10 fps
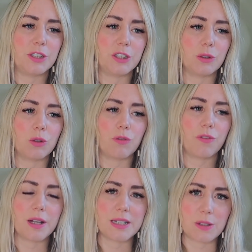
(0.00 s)
you're
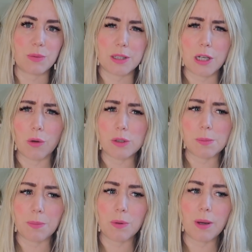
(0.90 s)
flooded with a lot of
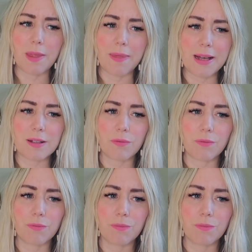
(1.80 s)
support, and then that